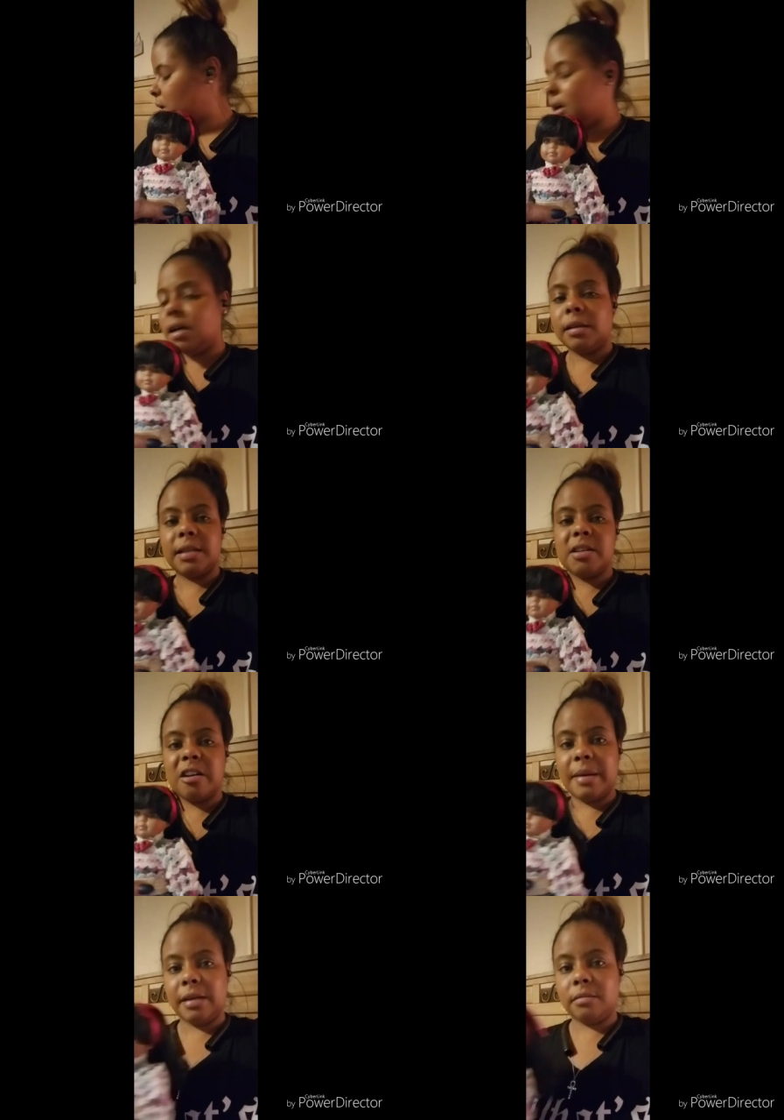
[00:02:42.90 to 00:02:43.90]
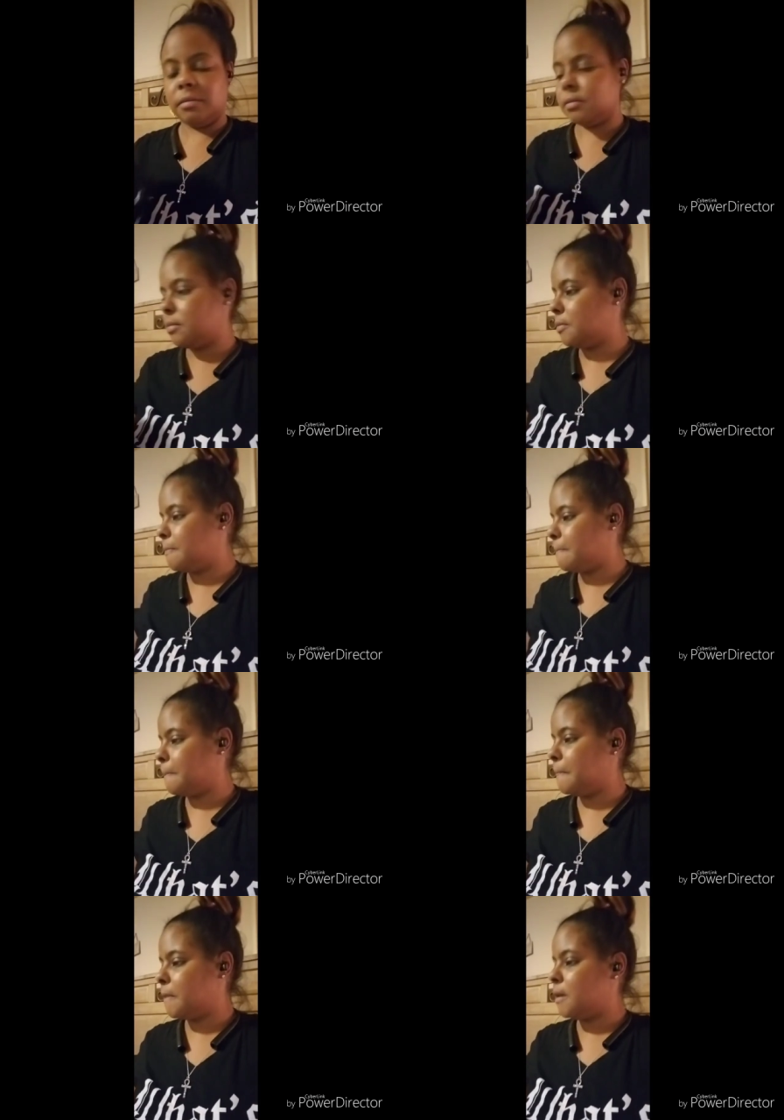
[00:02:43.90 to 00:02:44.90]
let's talk about
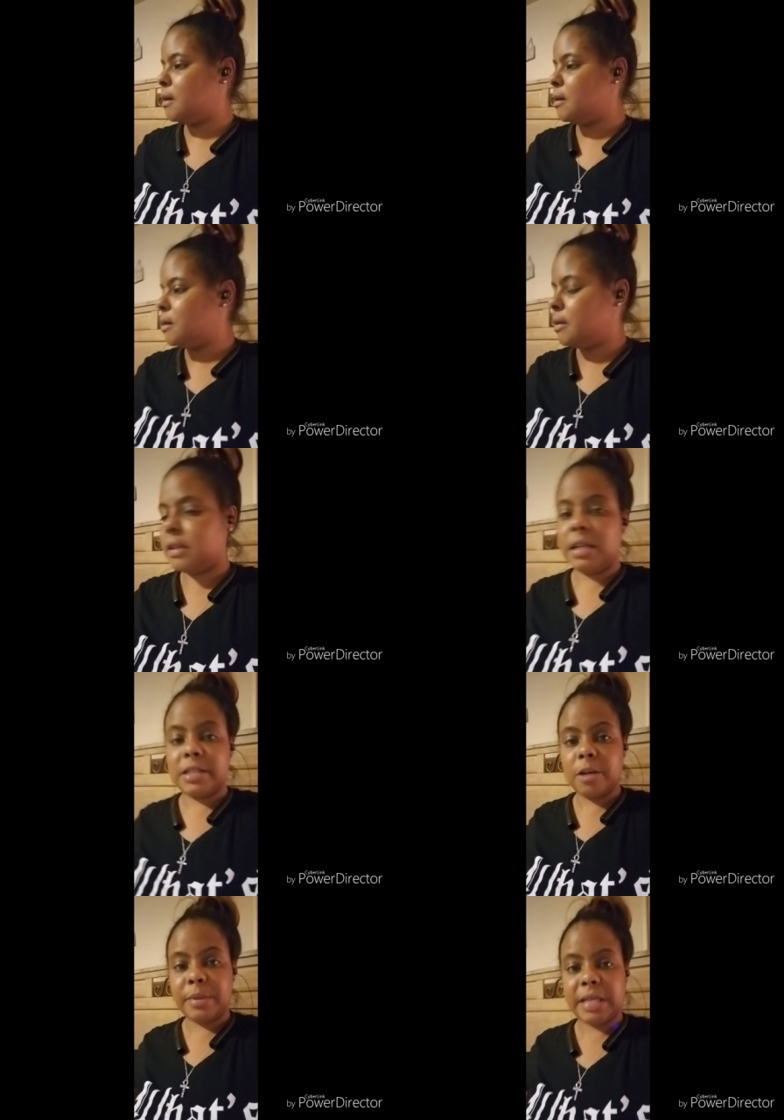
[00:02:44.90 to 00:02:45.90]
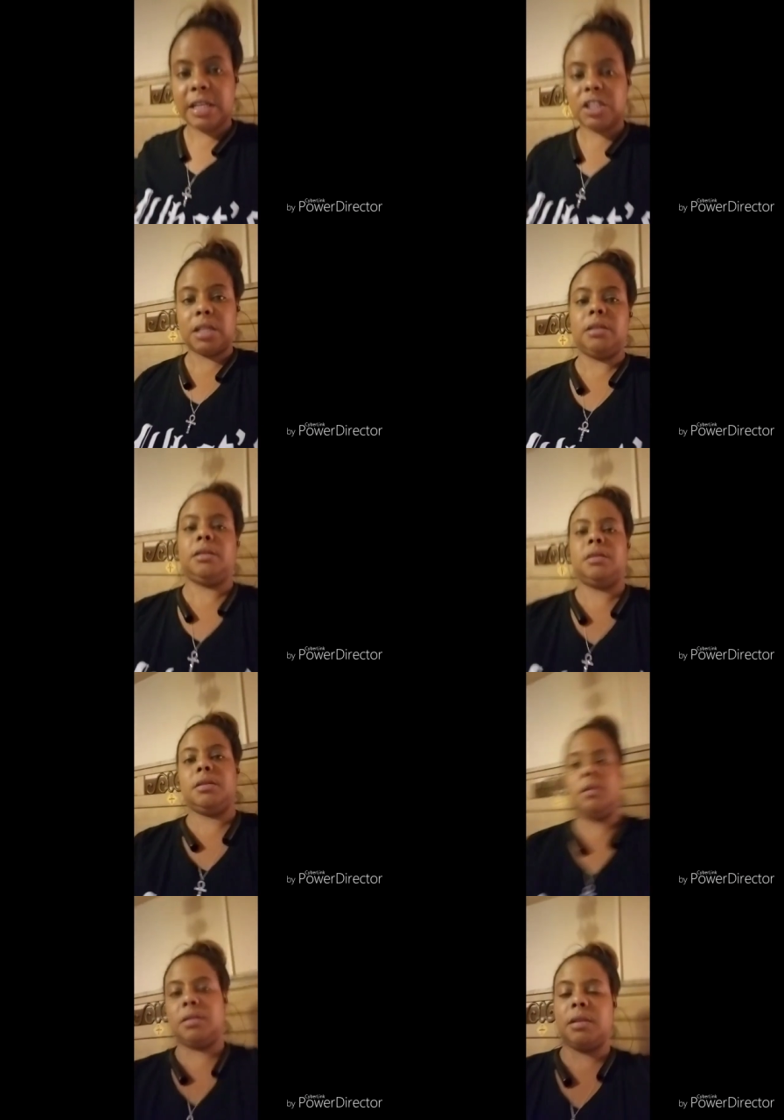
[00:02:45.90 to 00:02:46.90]
the interpretation
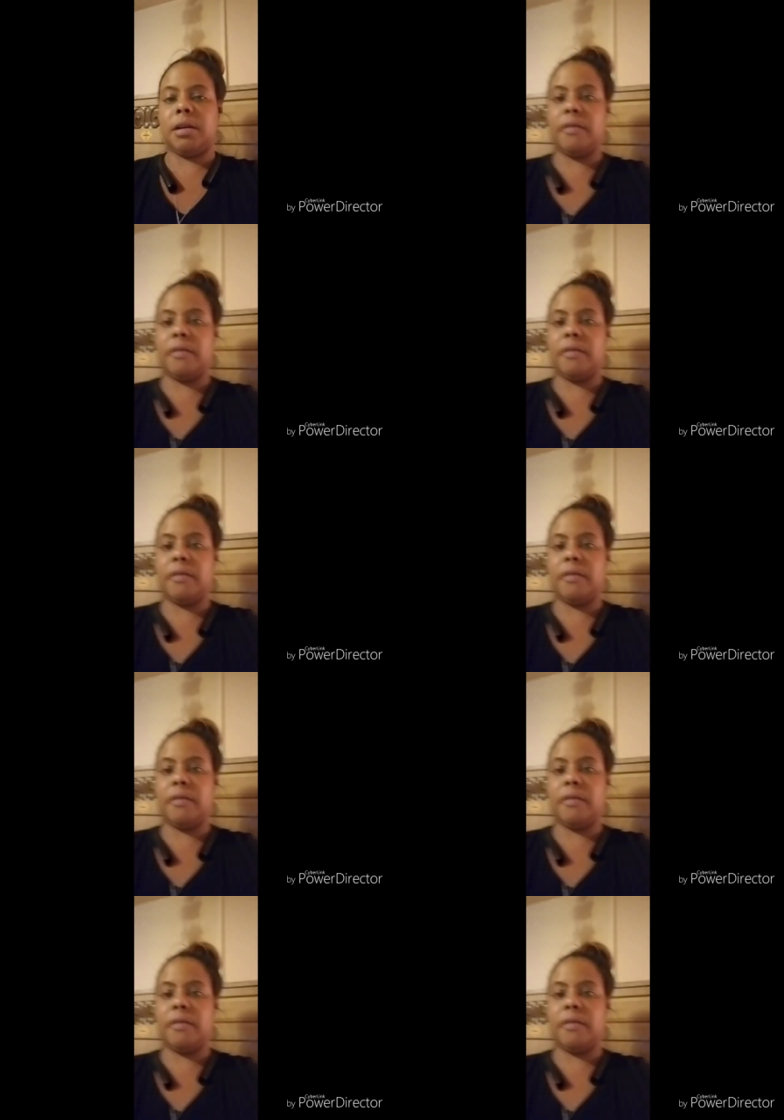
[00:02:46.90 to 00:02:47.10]
of